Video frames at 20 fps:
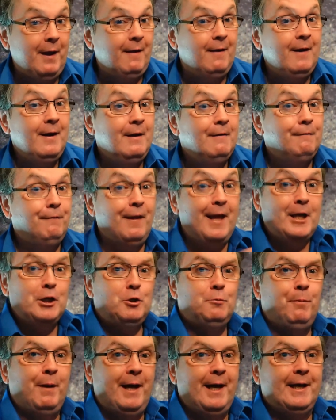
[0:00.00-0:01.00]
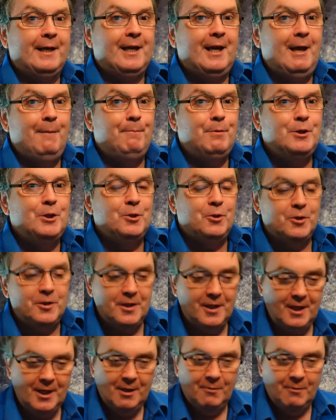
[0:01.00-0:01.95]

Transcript: be a flashback episode.